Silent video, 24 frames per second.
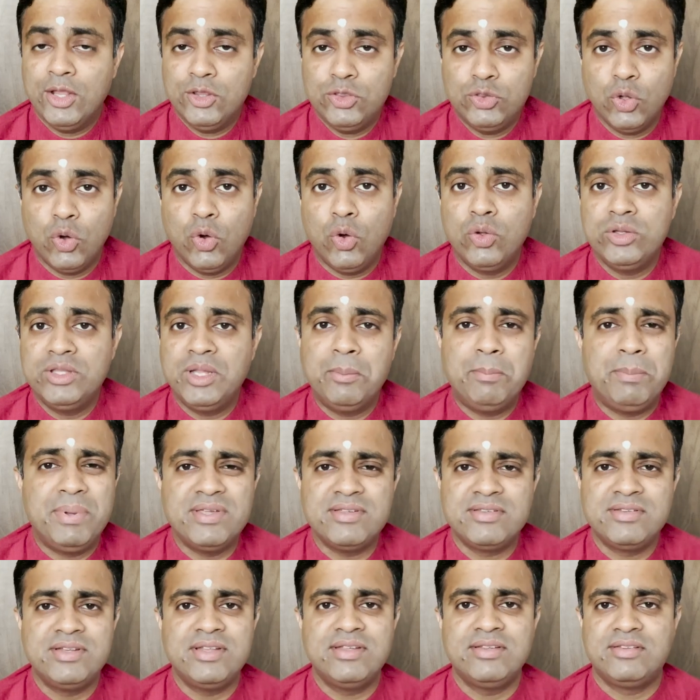Though the
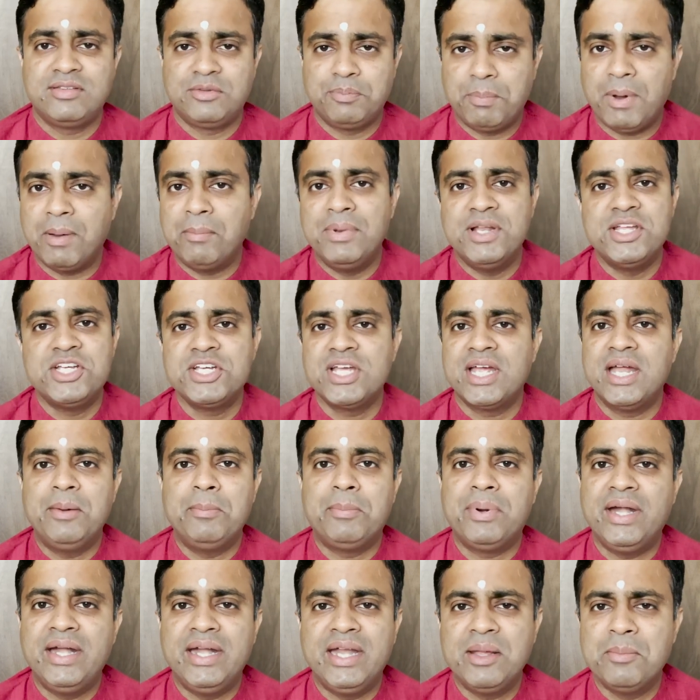business, publishing and
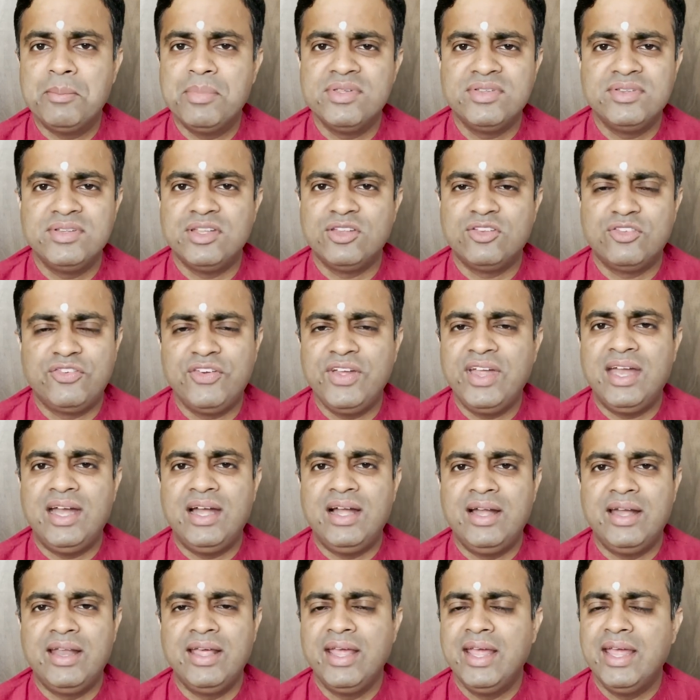printing business
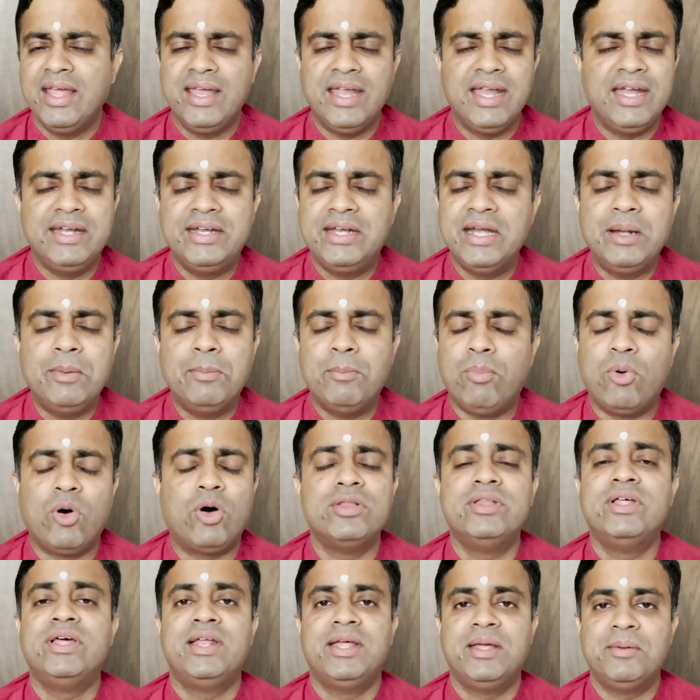failed, it didn't
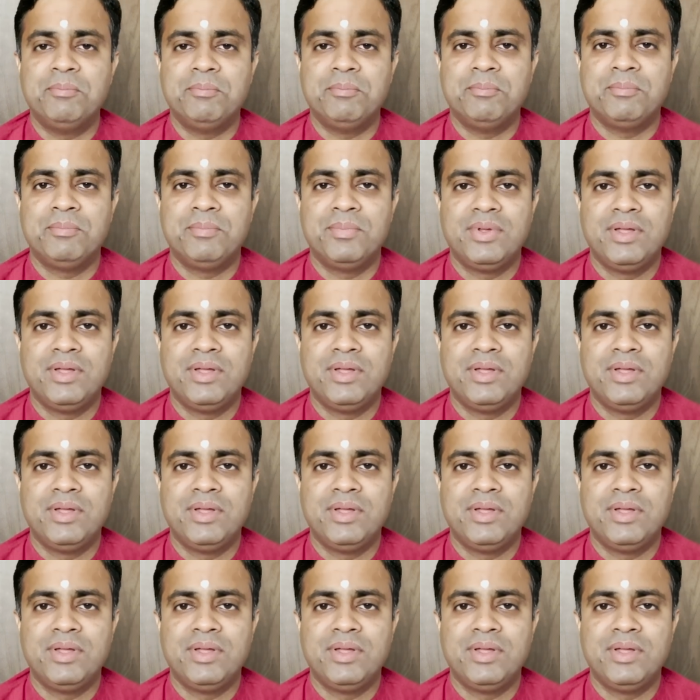bother him.